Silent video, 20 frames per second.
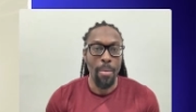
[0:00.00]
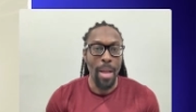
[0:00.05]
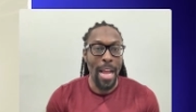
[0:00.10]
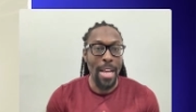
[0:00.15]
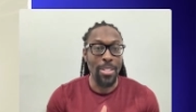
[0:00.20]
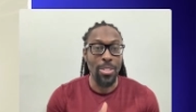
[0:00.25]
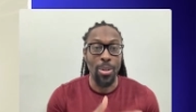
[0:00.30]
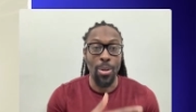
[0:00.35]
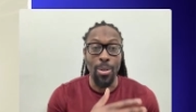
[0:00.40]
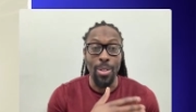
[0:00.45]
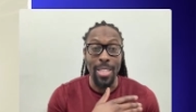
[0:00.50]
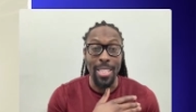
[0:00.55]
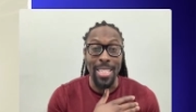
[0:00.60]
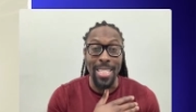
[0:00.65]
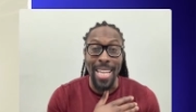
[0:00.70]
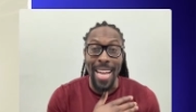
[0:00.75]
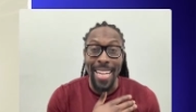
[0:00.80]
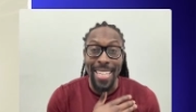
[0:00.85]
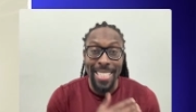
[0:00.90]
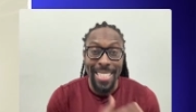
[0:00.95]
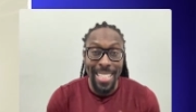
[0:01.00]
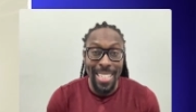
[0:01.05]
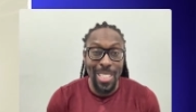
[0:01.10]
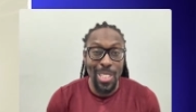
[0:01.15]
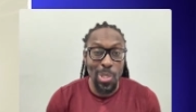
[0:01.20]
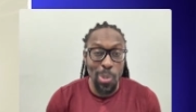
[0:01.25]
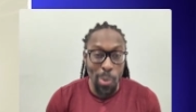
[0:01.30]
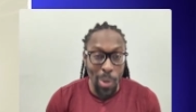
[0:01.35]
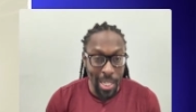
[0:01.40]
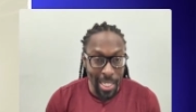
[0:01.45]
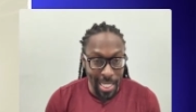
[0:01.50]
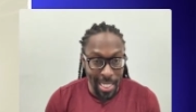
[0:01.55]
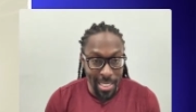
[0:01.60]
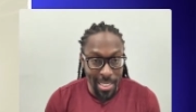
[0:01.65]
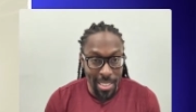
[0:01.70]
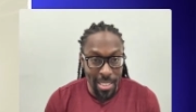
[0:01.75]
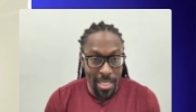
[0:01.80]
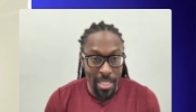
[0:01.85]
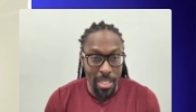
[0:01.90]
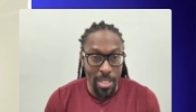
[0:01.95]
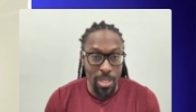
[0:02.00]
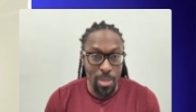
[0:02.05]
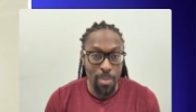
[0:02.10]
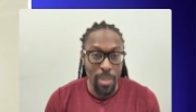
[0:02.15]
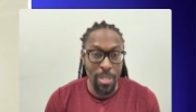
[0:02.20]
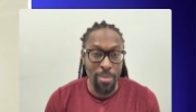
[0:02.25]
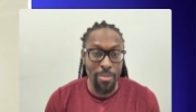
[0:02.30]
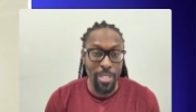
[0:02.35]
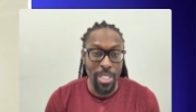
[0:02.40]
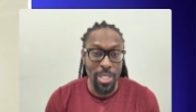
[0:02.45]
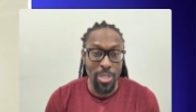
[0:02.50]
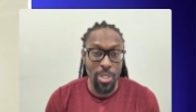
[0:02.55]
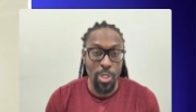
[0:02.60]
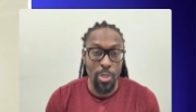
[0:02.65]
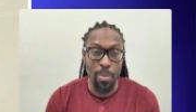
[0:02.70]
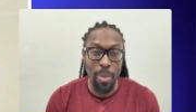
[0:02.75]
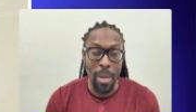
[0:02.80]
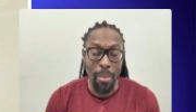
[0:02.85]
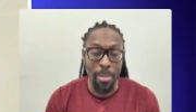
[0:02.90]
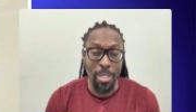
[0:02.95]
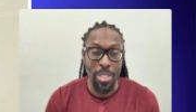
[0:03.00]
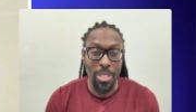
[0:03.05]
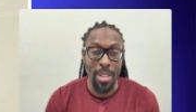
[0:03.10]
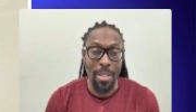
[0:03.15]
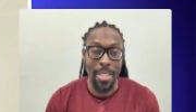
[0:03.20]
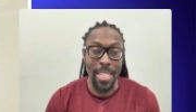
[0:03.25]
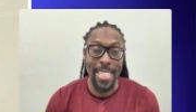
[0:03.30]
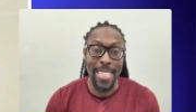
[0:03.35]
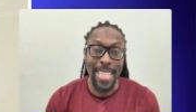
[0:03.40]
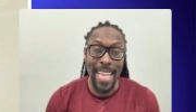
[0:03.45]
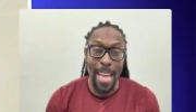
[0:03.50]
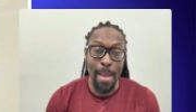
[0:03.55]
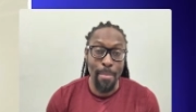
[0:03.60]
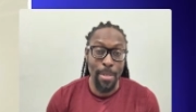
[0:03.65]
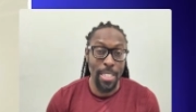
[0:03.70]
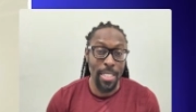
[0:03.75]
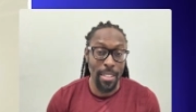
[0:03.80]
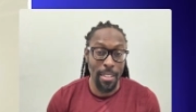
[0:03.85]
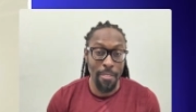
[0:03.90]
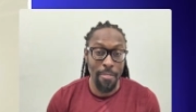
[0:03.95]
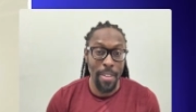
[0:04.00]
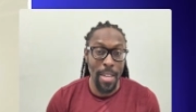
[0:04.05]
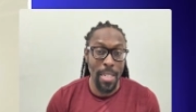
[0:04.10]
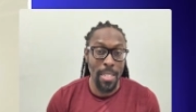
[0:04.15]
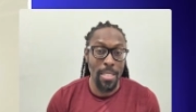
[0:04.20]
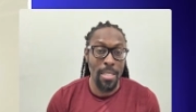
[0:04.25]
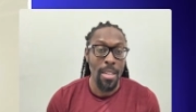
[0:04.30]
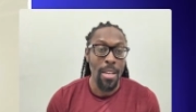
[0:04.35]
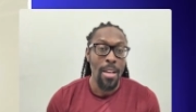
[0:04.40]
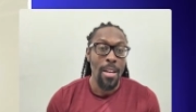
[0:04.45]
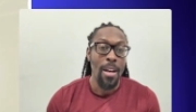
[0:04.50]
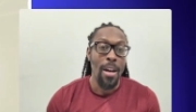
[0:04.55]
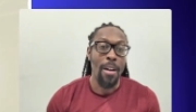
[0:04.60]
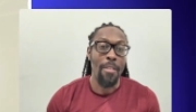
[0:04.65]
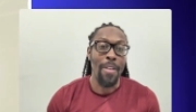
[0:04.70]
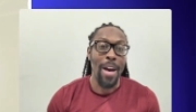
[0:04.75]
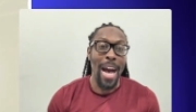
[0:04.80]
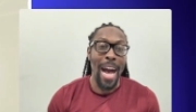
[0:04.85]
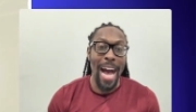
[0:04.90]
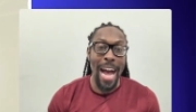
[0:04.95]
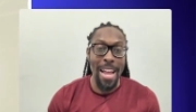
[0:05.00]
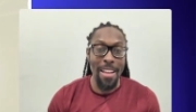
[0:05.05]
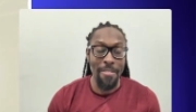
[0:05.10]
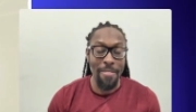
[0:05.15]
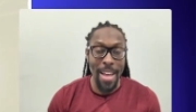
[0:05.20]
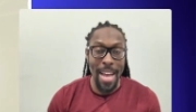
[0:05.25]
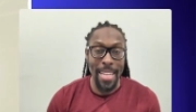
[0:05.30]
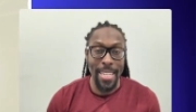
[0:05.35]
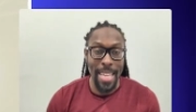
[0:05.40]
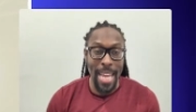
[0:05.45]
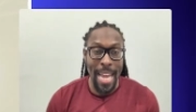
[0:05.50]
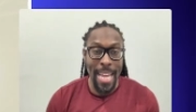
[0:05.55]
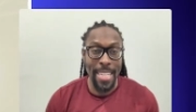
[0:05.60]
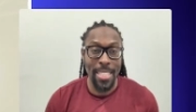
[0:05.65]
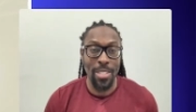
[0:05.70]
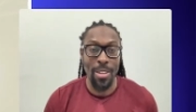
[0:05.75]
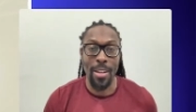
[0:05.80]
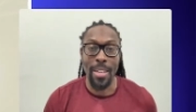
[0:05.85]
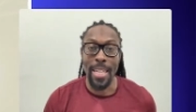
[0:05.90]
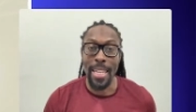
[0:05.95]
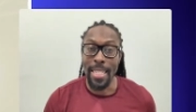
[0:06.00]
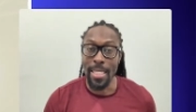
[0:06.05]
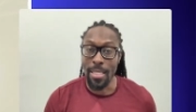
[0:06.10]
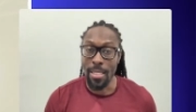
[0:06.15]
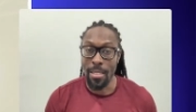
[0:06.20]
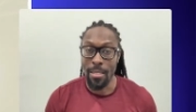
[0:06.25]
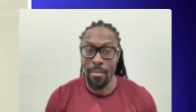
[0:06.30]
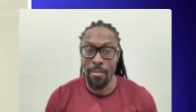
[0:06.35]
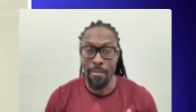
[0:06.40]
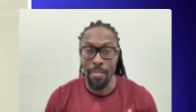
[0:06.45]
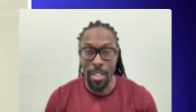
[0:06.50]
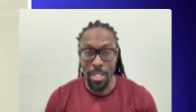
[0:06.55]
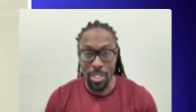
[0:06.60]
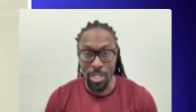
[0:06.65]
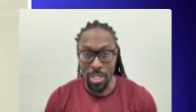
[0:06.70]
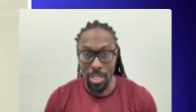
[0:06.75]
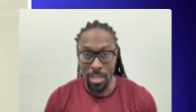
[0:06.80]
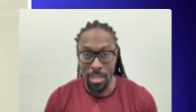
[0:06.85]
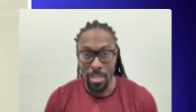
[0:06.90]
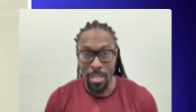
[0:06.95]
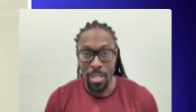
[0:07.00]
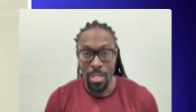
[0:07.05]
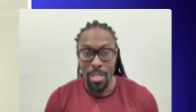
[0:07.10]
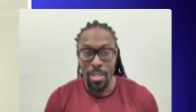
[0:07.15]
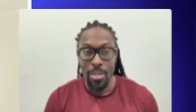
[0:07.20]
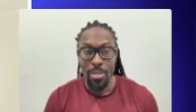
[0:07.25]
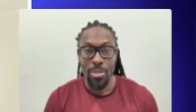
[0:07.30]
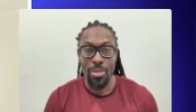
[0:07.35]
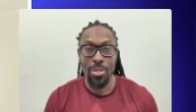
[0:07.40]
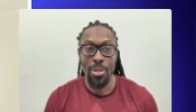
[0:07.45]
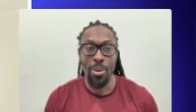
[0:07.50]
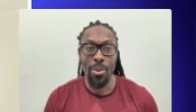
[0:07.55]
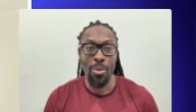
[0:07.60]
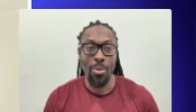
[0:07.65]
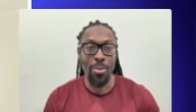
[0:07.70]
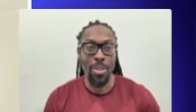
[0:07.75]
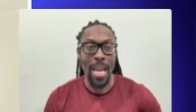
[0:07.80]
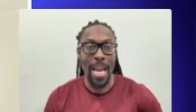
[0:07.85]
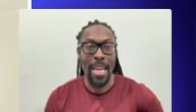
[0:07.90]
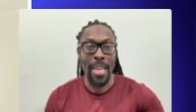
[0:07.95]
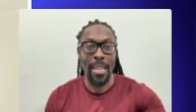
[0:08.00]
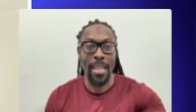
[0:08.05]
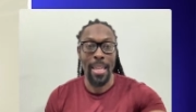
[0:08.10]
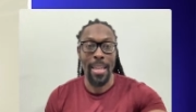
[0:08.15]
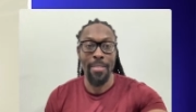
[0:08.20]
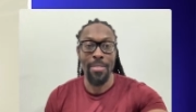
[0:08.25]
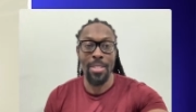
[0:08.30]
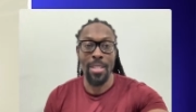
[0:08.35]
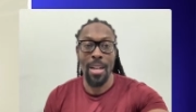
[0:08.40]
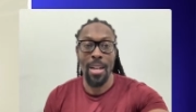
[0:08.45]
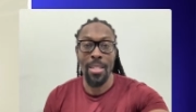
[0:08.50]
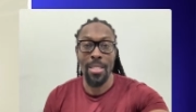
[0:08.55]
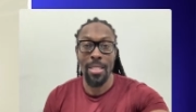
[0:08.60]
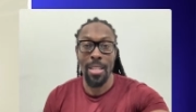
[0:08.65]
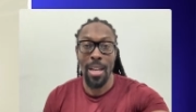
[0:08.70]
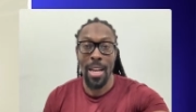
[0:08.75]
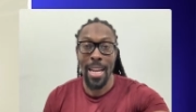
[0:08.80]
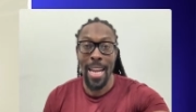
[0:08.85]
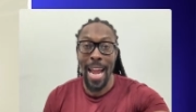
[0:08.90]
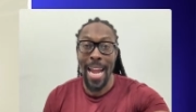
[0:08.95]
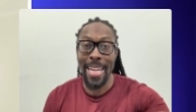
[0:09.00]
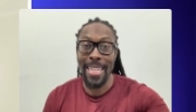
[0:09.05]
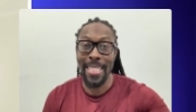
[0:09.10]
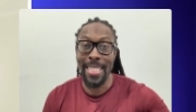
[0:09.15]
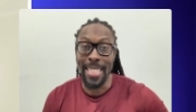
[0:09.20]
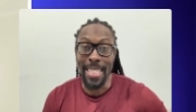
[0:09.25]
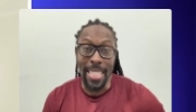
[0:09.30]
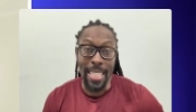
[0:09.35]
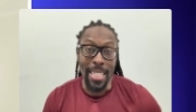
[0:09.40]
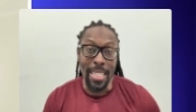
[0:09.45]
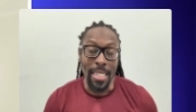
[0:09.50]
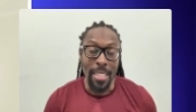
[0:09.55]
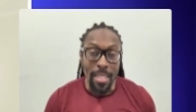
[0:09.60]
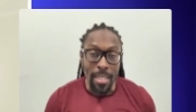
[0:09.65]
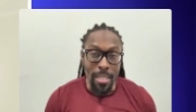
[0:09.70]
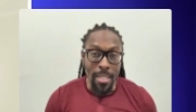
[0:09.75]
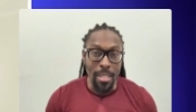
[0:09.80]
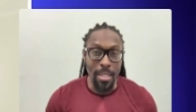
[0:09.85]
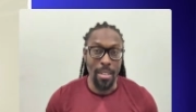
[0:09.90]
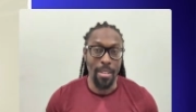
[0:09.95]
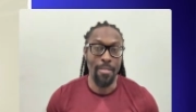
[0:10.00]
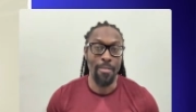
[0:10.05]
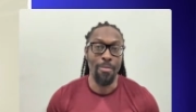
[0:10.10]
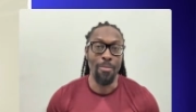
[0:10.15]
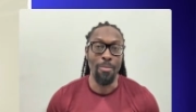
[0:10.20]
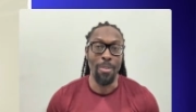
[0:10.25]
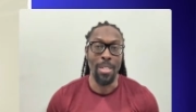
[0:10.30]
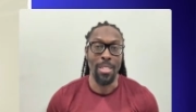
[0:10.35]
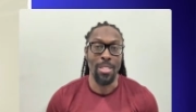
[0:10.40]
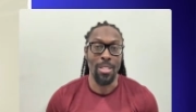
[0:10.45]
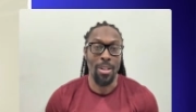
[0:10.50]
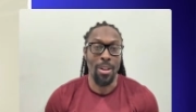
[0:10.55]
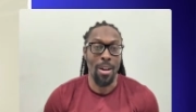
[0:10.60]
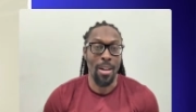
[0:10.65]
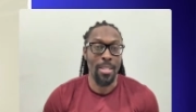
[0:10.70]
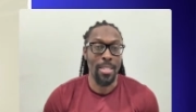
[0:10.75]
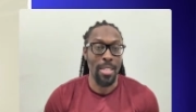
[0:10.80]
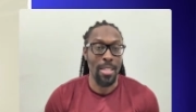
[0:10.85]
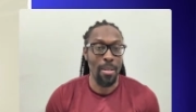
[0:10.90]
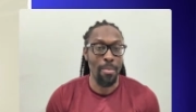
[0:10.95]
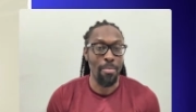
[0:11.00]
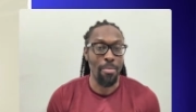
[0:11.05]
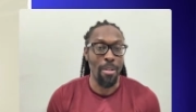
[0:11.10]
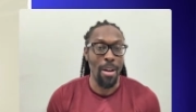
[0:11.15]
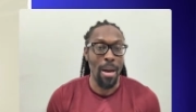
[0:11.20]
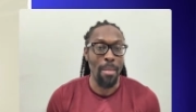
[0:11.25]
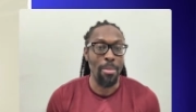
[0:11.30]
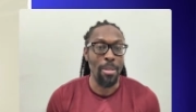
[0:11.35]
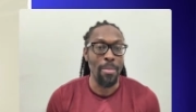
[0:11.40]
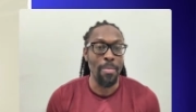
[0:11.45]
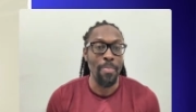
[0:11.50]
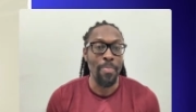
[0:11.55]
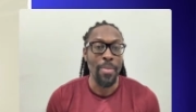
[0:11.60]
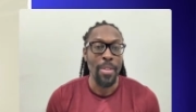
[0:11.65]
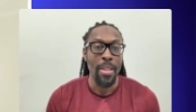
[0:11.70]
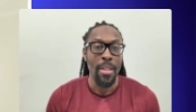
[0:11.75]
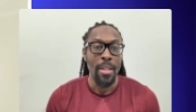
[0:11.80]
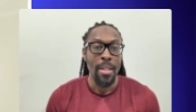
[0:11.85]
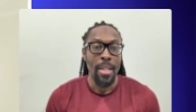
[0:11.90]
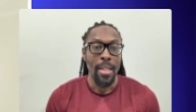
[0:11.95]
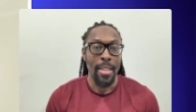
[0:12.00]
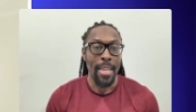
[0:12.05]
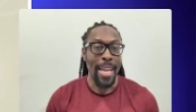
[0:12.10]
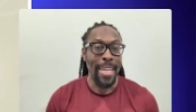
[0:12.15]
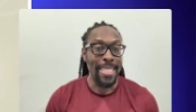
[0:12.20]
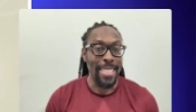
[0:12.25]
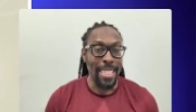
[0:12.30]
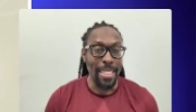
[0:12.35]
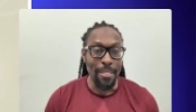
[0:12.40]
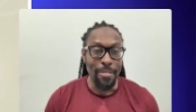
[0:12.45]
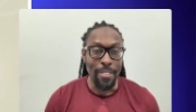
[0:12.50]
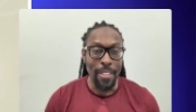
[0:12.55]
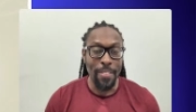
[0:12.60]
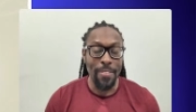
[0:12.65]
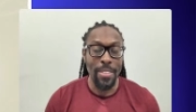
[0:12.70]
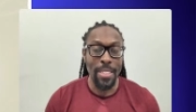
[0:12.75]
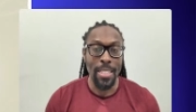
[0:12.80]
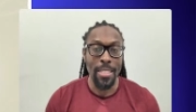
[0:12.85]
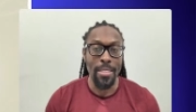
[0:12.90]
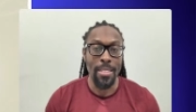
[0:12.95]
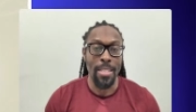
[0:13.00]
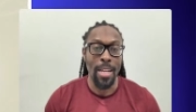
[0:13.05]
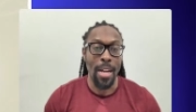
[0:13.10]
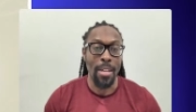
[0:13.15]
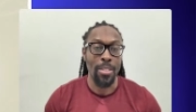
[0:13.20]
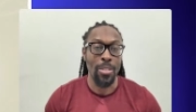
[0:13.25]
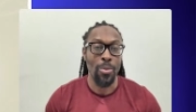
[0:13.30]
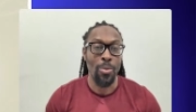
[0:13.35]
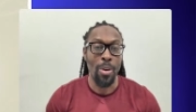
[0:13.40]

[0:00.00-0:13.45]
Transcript: As early as 1920s, there's been research published on the damaging effects of high-fat diets on insulin function. So that gives us an idea of what's causing the problem. In 1950s, Dr.